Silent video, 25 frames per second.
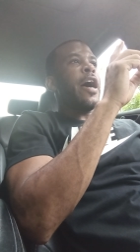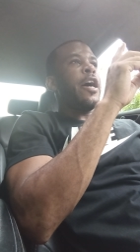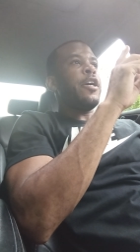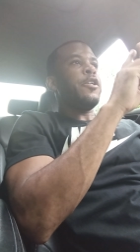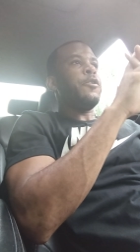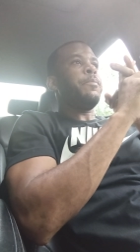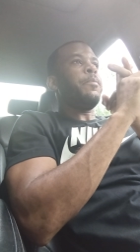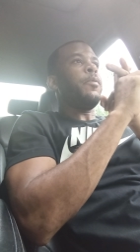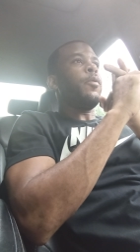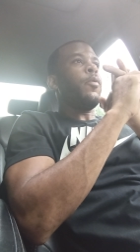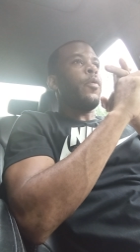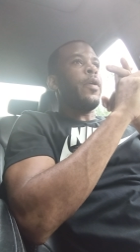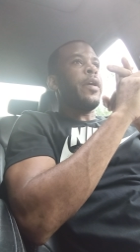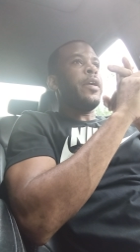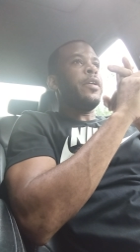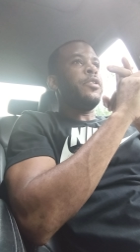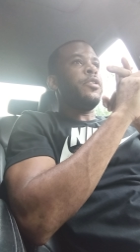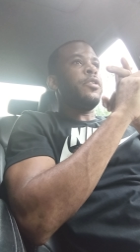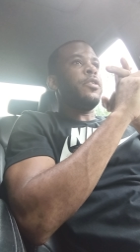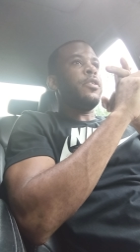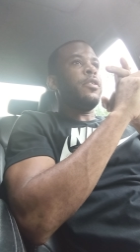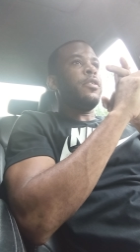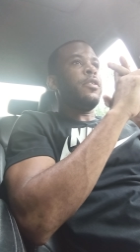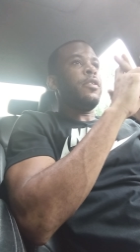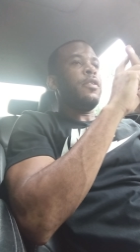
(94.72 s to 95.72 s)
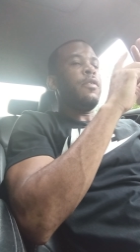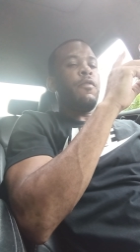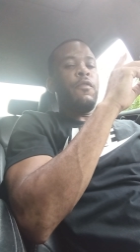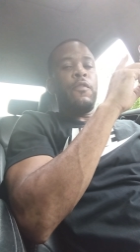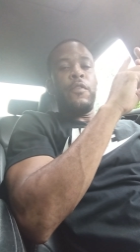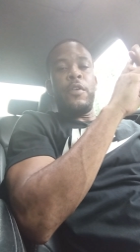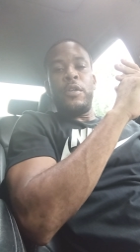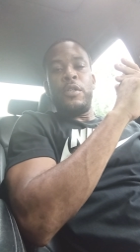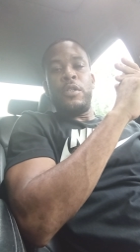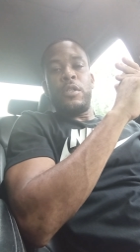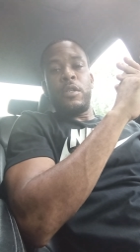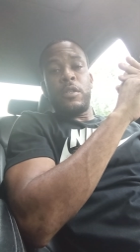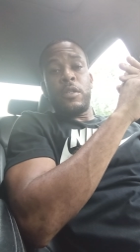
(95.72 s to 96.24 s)
aspirations, and
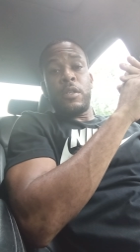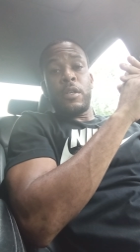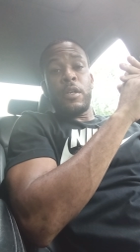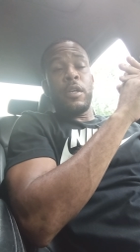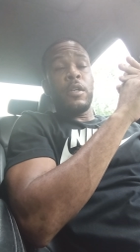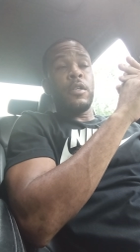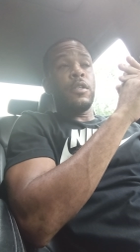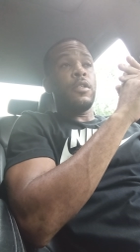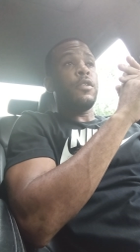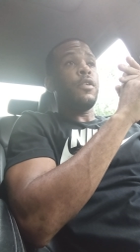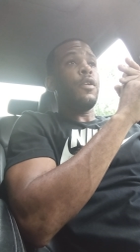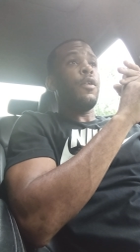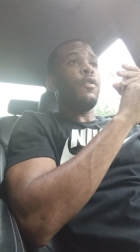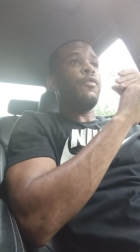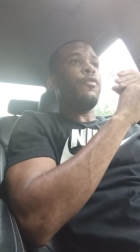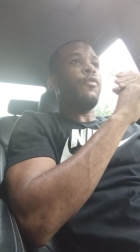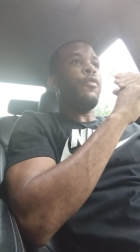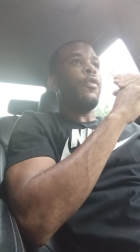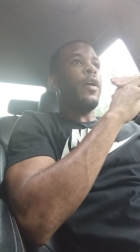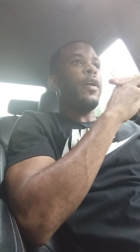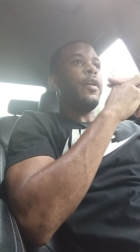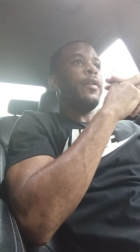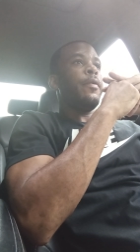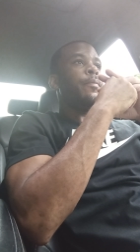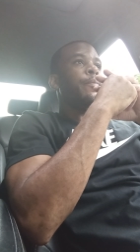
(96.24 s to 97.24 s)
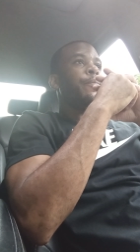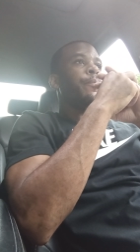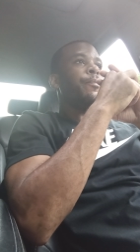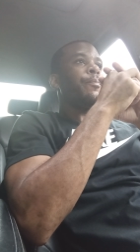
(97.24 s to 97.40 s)
visions of yourself, right?